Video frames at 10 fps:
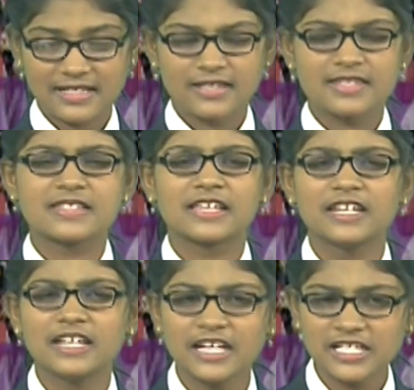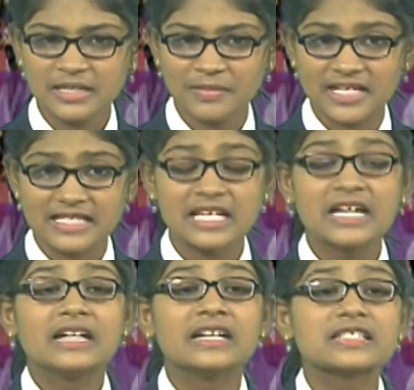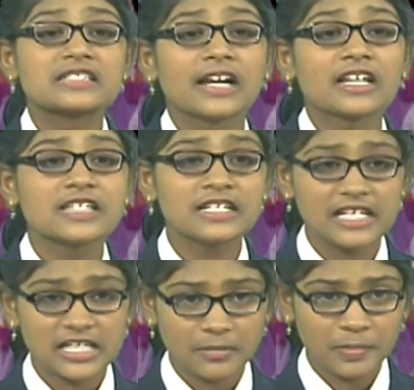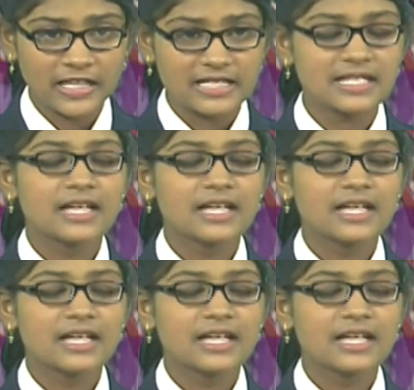This annihilation means destruction taking place